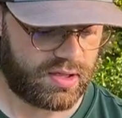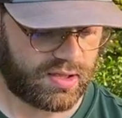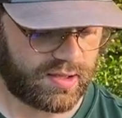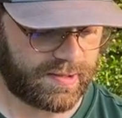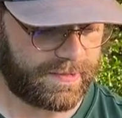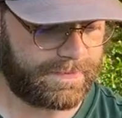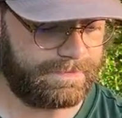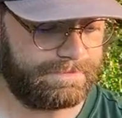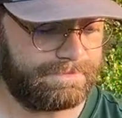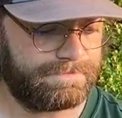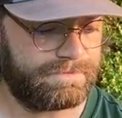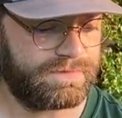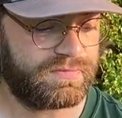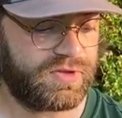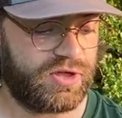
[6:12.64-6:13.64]
kind
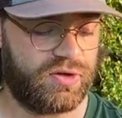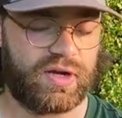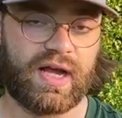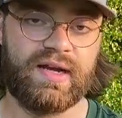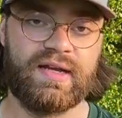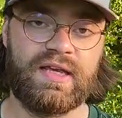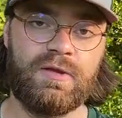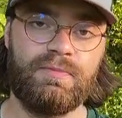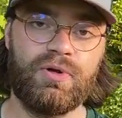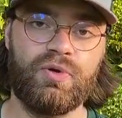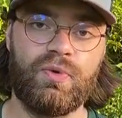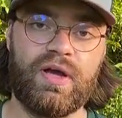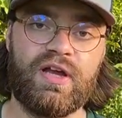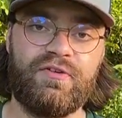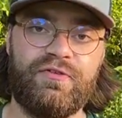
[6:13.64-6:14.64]
of keeping
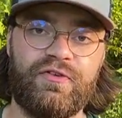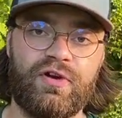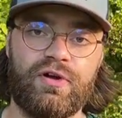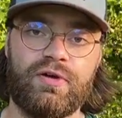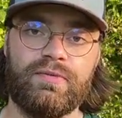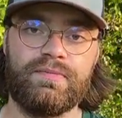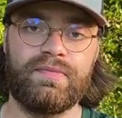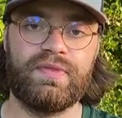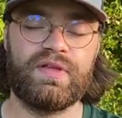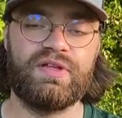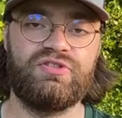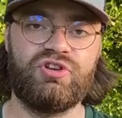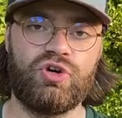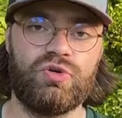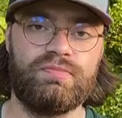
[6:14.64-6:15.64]
away from the
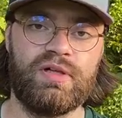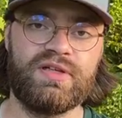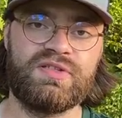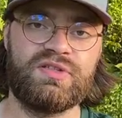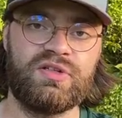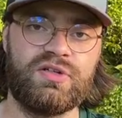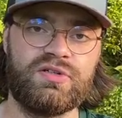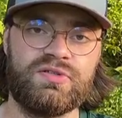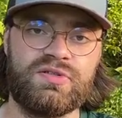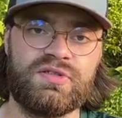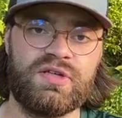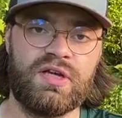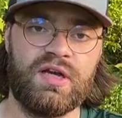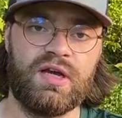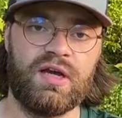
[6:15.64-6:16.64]
toe
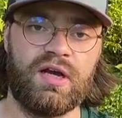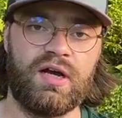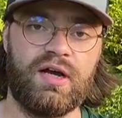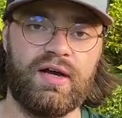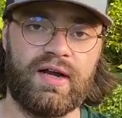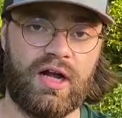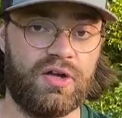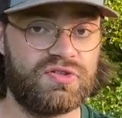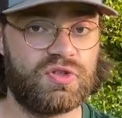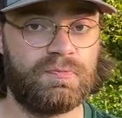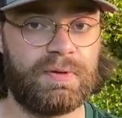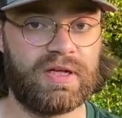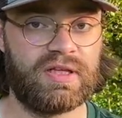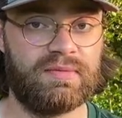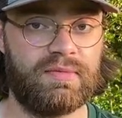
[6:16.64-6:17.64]
blisters. And I also
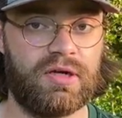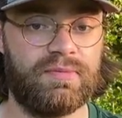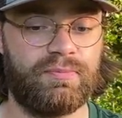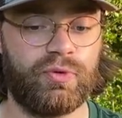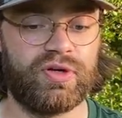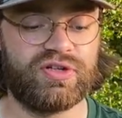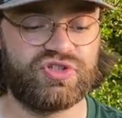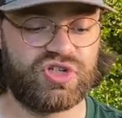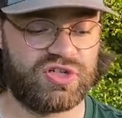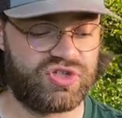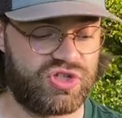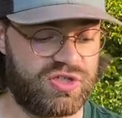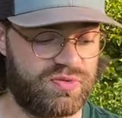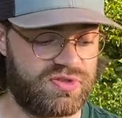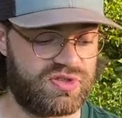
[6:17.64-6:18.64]
picked them up when
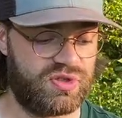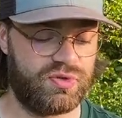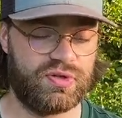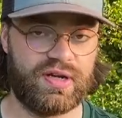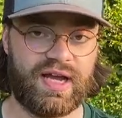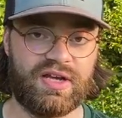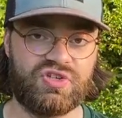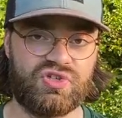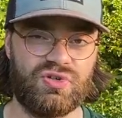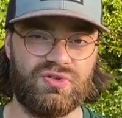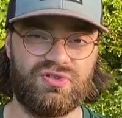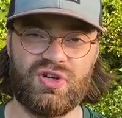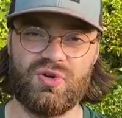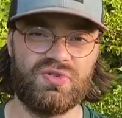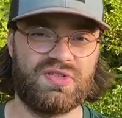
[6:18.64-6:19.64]
Injinji was doing
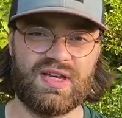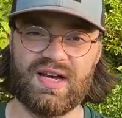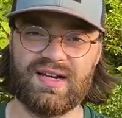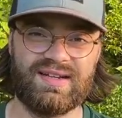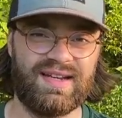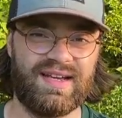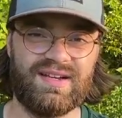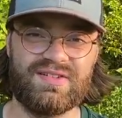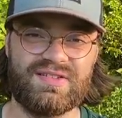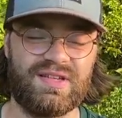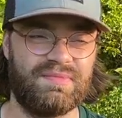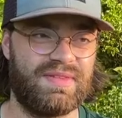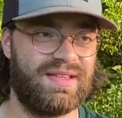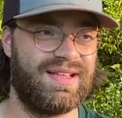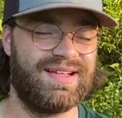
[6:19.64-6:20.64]
National Toe Sock Day or
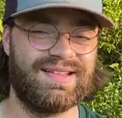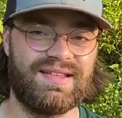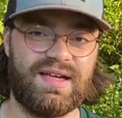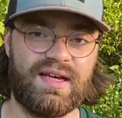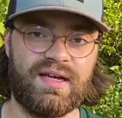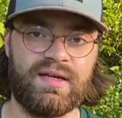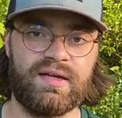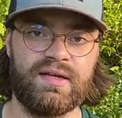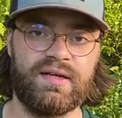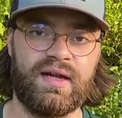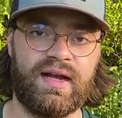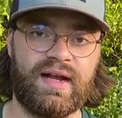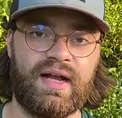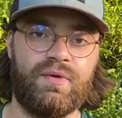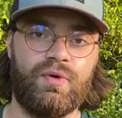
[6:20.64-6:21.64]
something like that, and
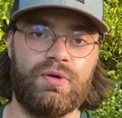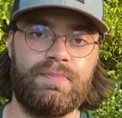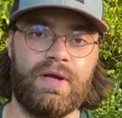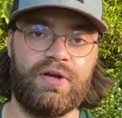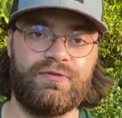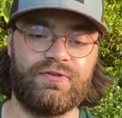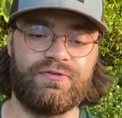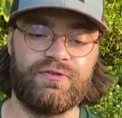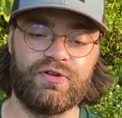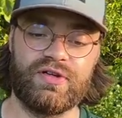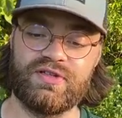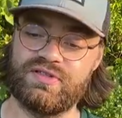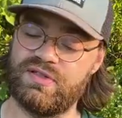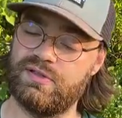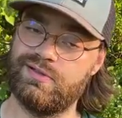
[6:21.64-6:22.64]
I got one pair for
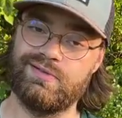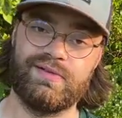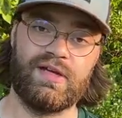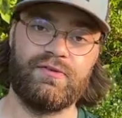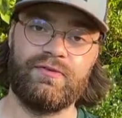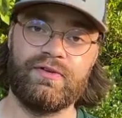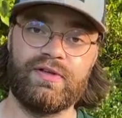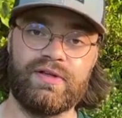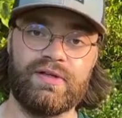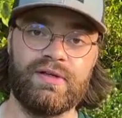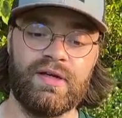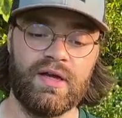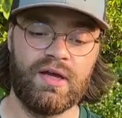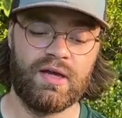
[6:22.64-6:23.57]
free. So definitely